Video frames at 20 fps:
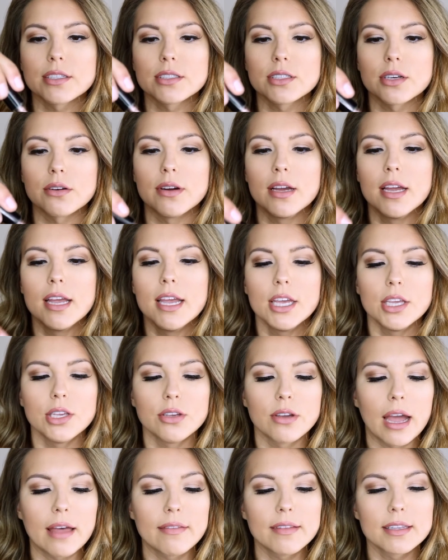So
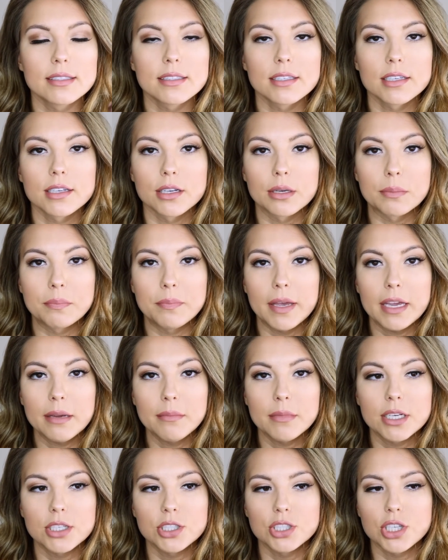you have this little
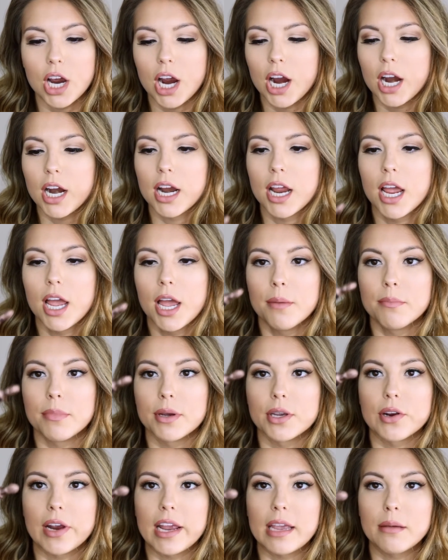pigment jar,
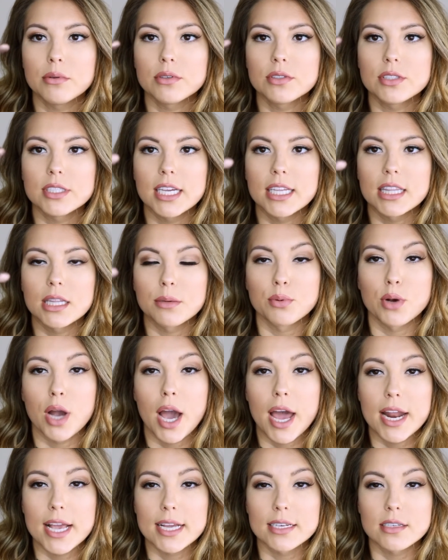but you're able to get the
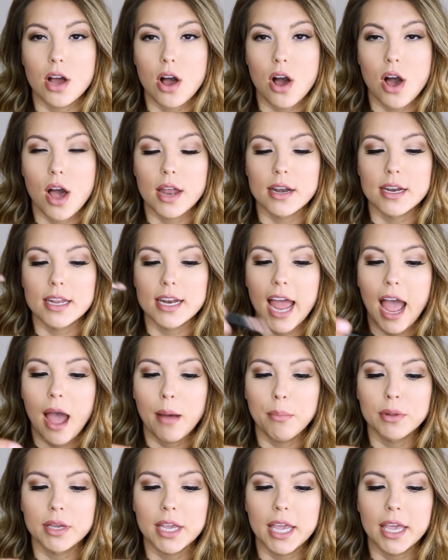product on an
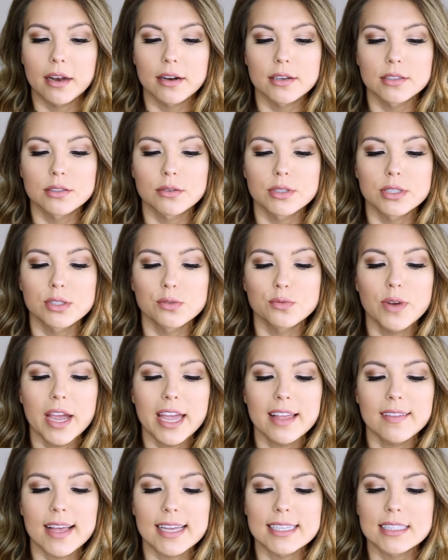applicator. So it's
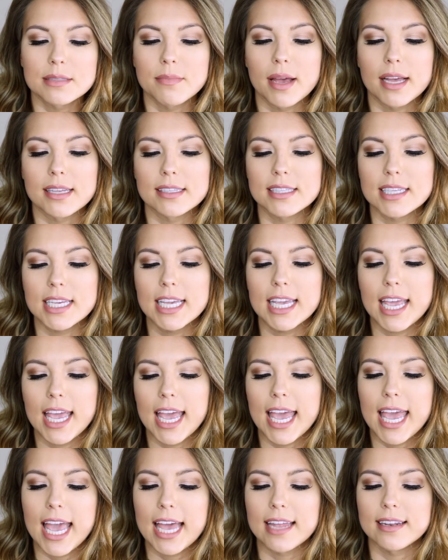way less
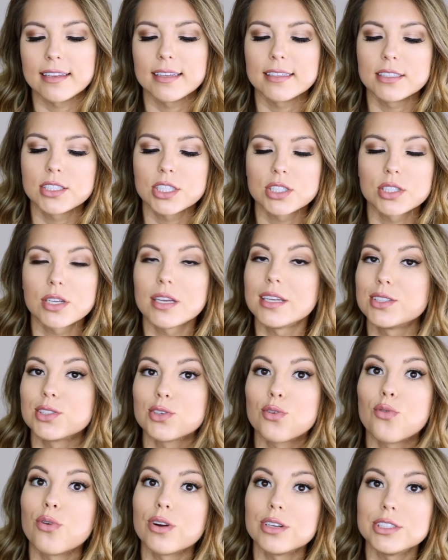messy and it's just, it's
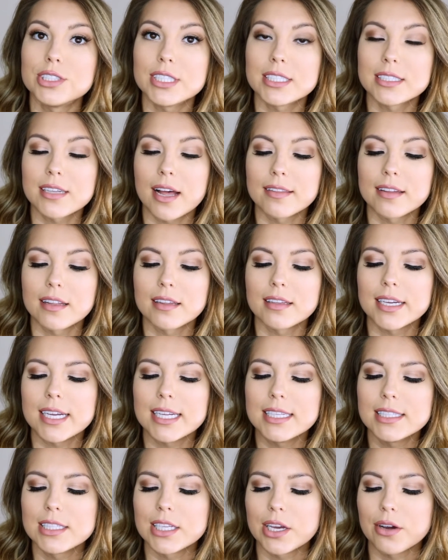gorgeous on the
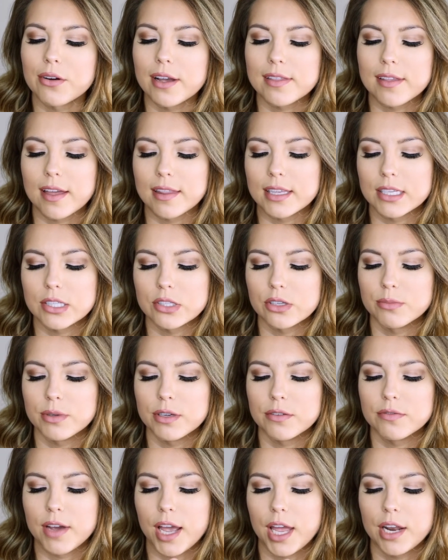lid. So I thought this would
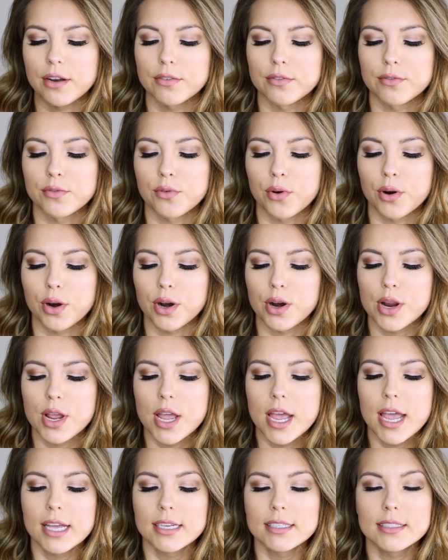be fun for
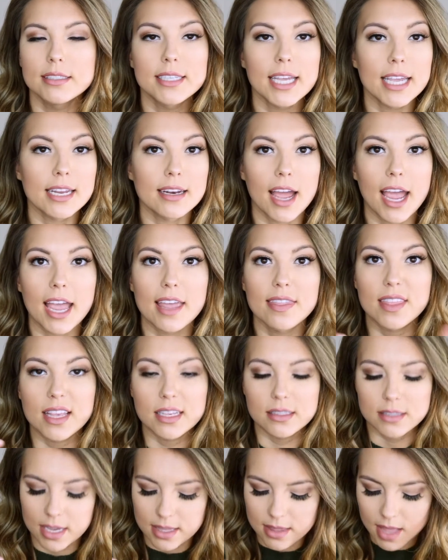date night,
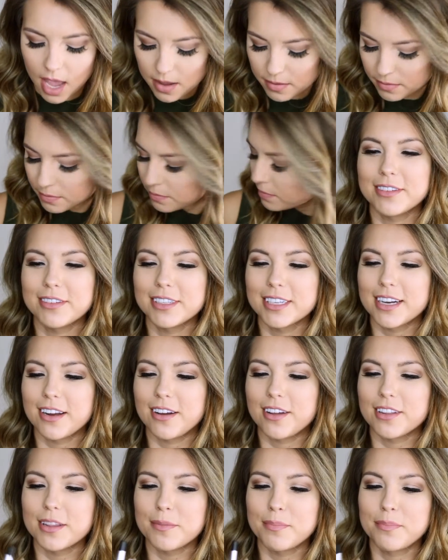things like that. looking
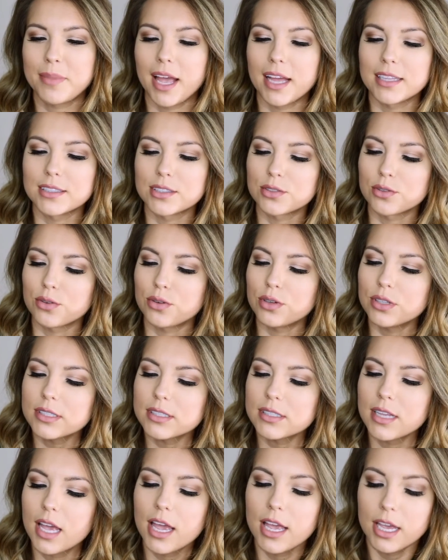at all the
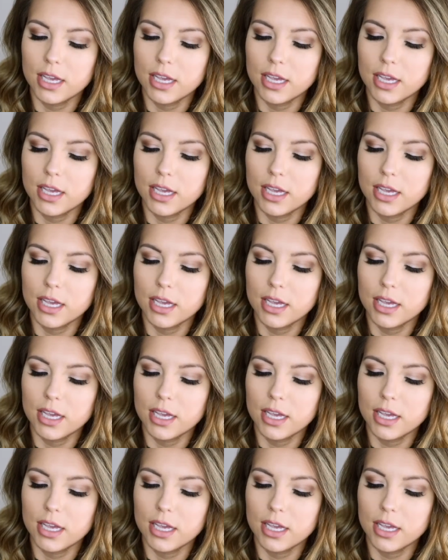pencils.